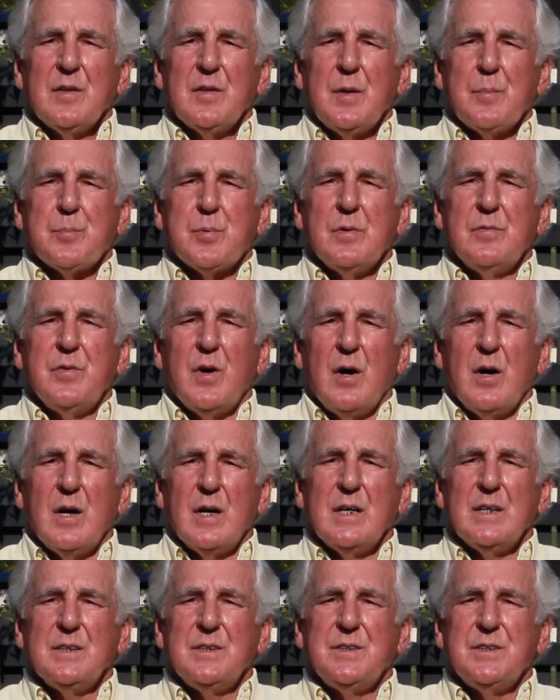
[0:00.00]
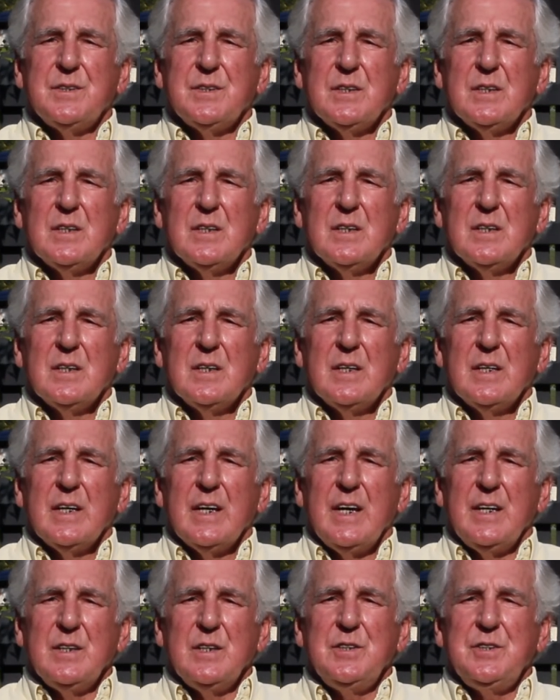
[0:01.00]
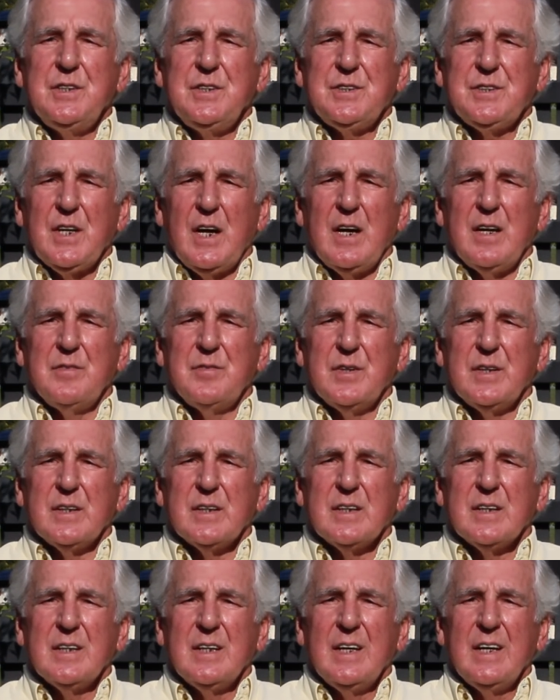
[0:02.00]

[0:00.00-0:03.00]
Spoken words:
that provides energy saving